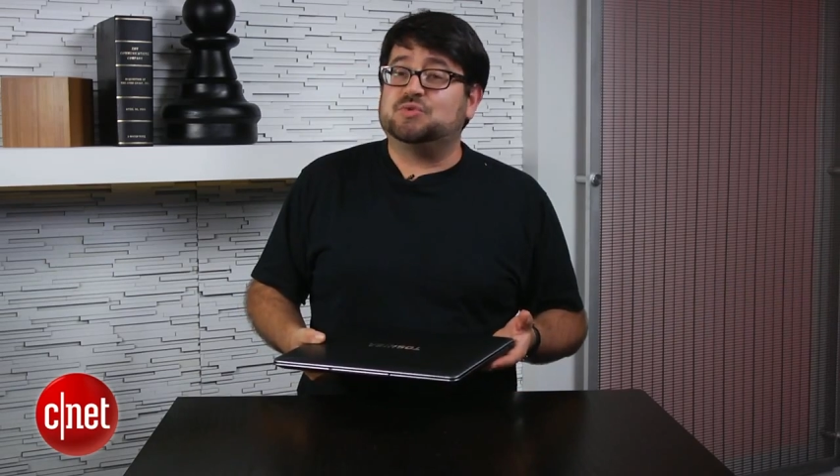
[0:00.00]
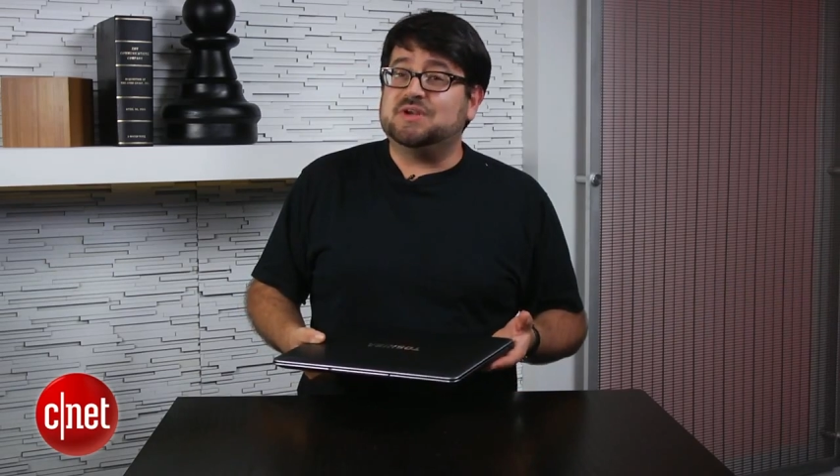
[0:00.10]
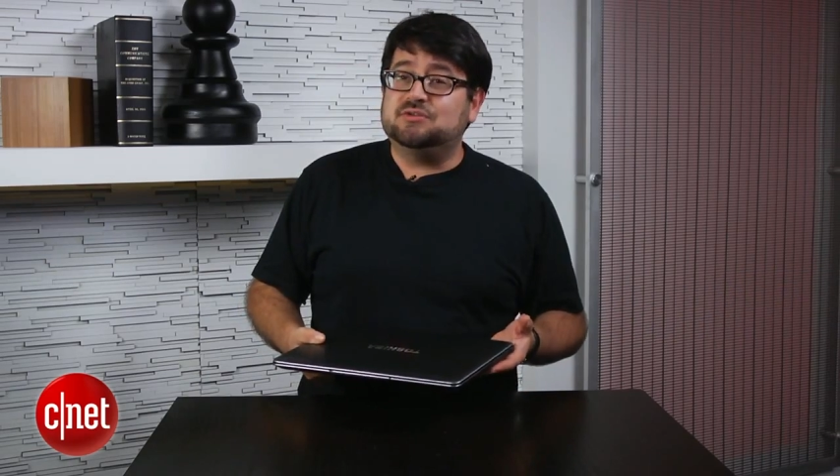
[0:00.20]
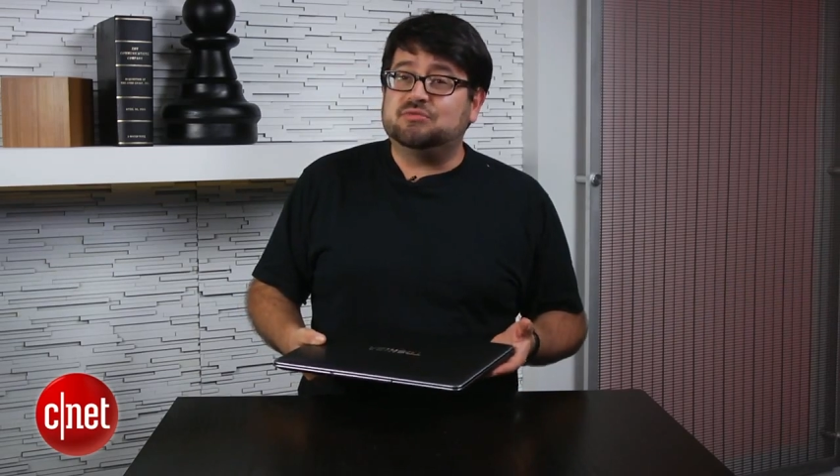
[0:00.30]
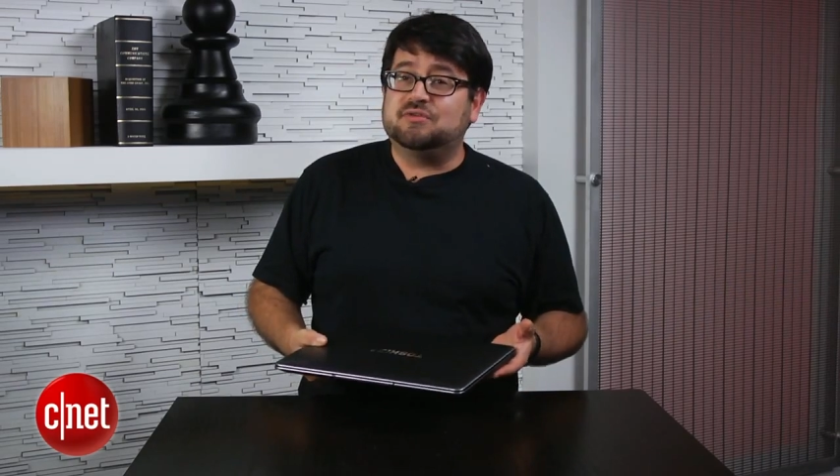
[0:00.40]
which
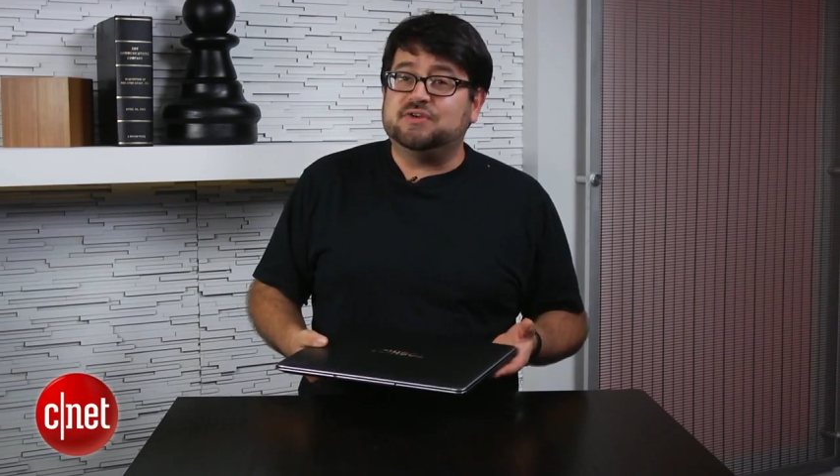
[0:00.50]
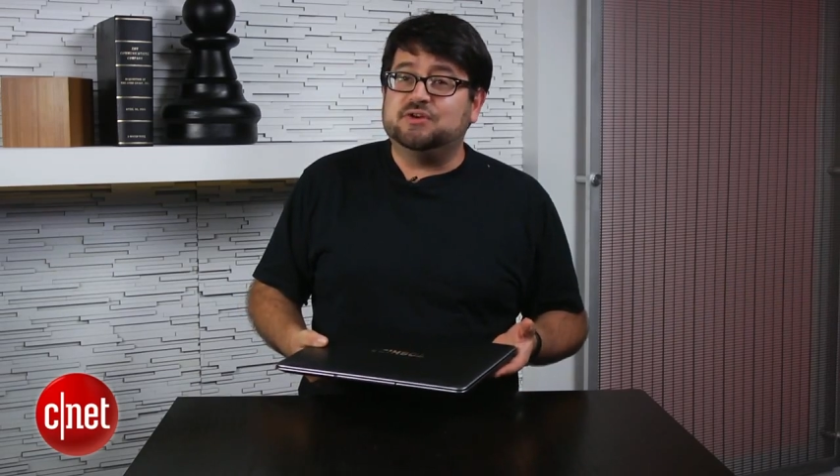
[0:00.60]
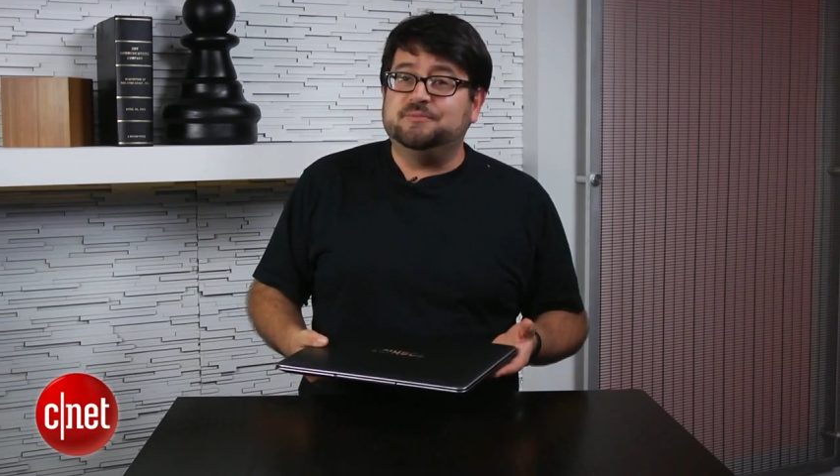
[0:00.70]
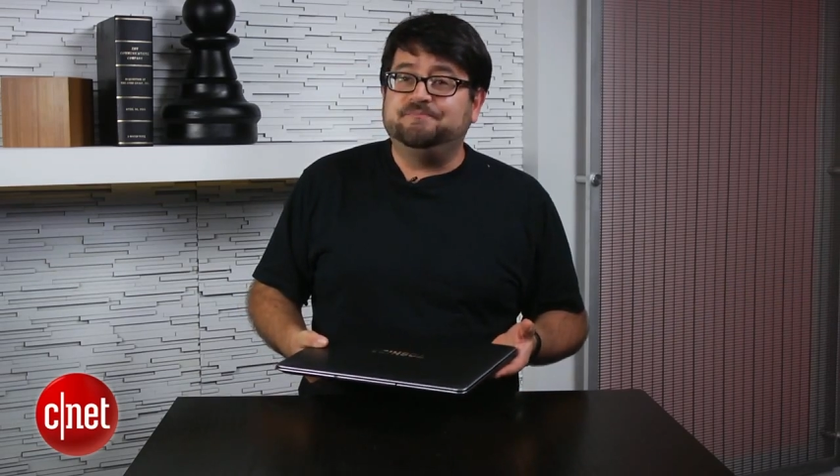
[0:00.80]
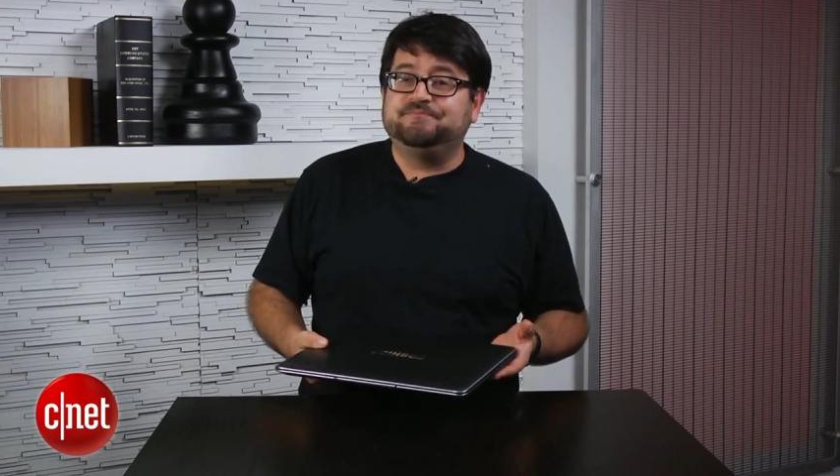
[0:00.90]
we didn't
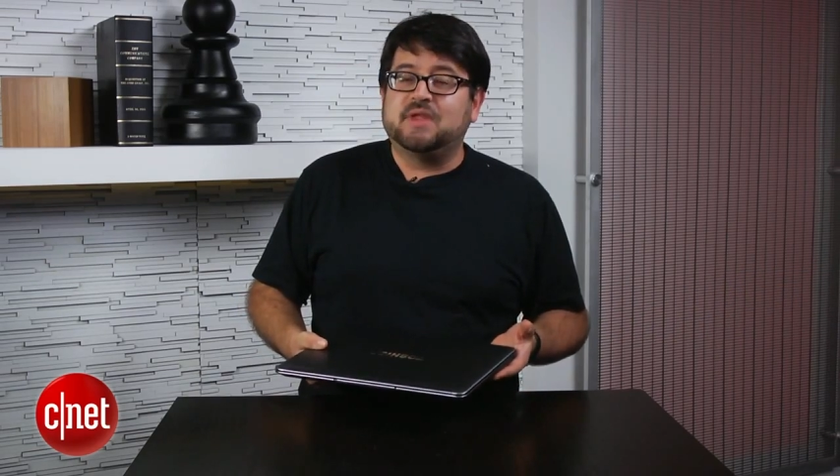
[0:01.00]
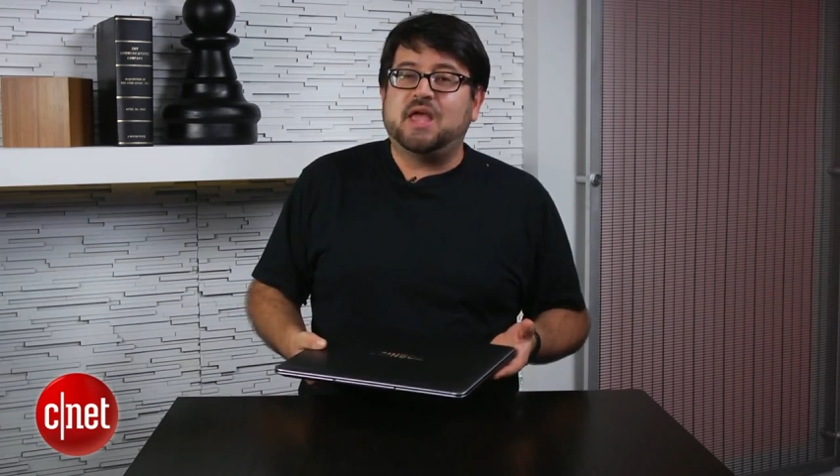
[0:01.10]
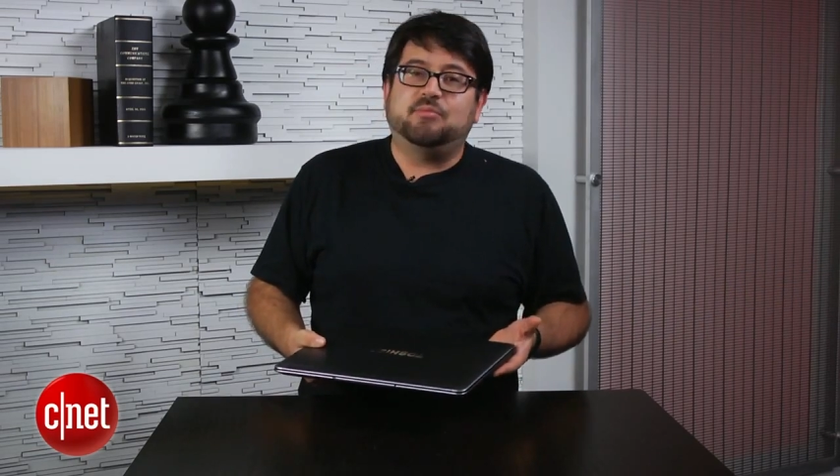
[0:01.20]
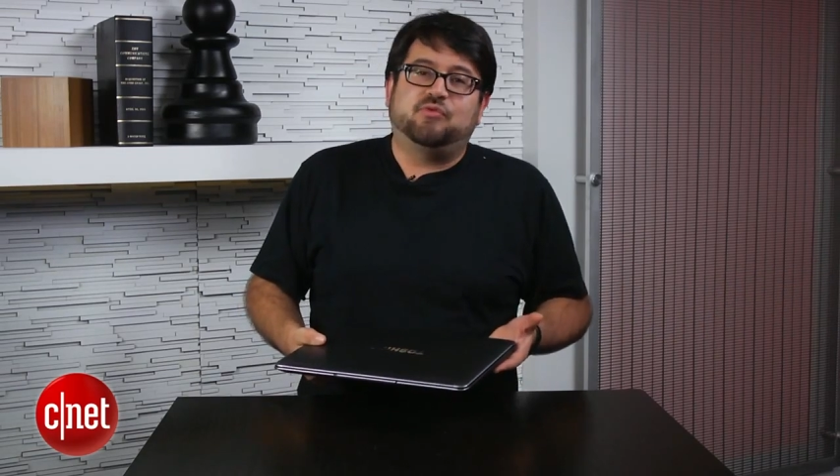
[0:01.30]
review, and